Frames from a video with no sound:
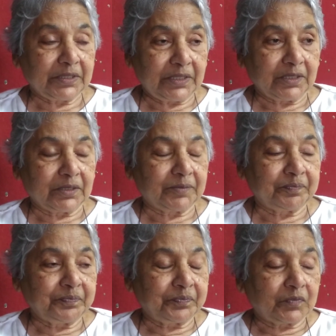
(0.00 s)
Per year.
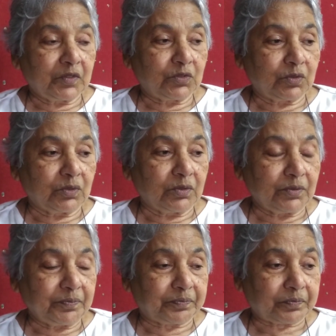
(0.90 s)

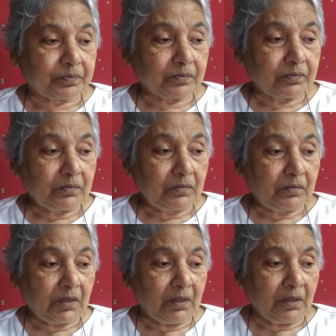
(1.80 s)
So,
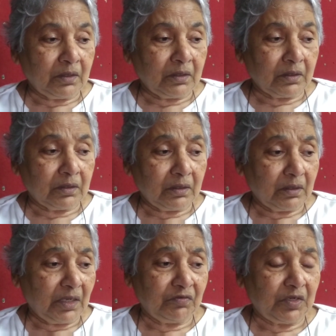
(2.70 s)

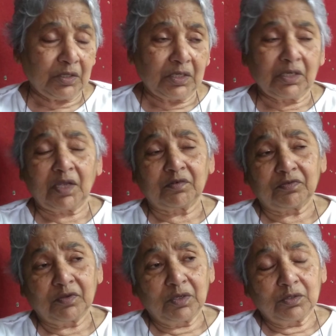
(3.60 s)
and we didn't have
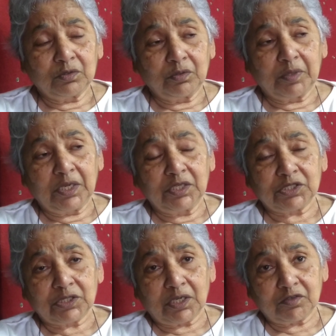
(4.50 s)
too many
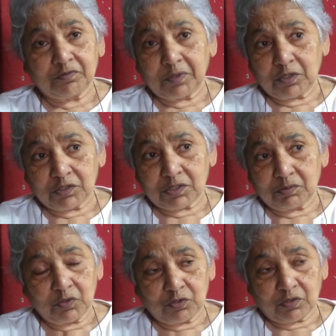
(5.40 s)
staff
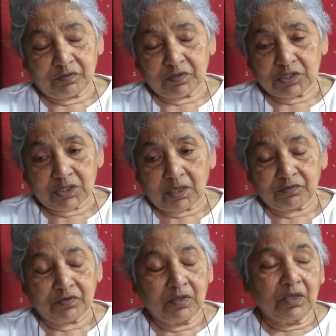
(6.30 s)
because most of the
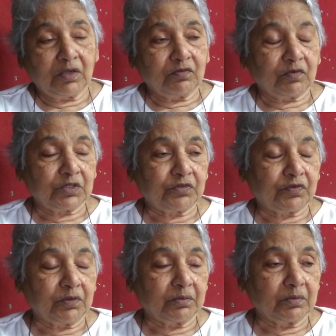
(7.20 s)
staff was
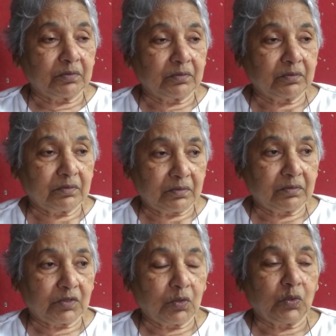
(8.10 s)
from
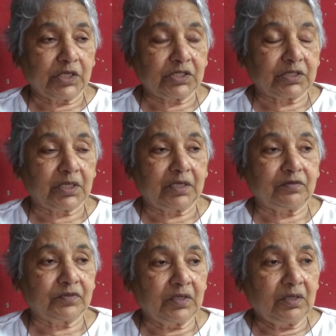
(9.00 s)
Go
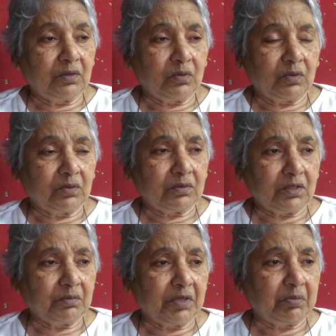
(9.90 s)
itself,
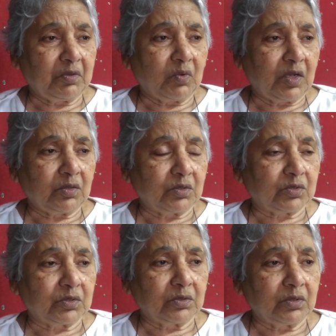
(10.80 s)
maybe one
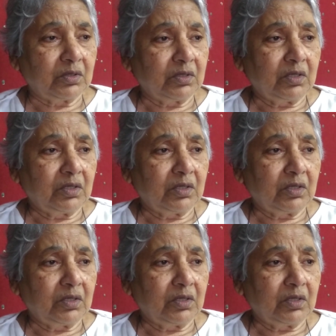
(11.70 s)
or two